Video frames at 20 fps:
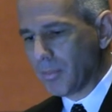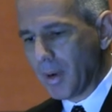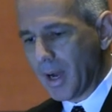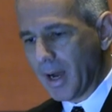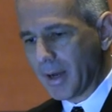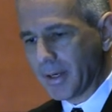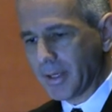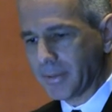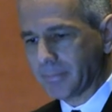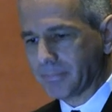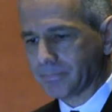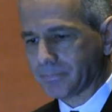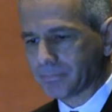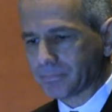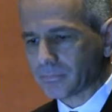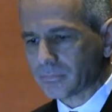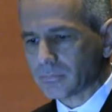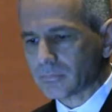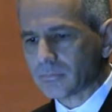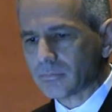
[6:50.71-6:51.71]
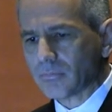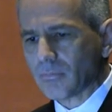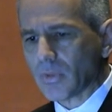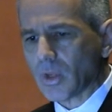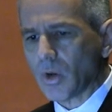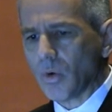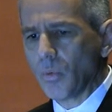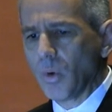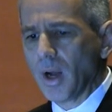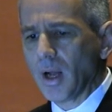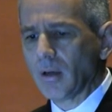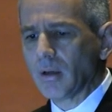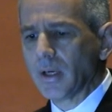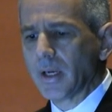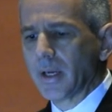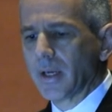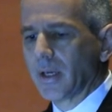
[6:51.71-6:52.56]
about it? Well,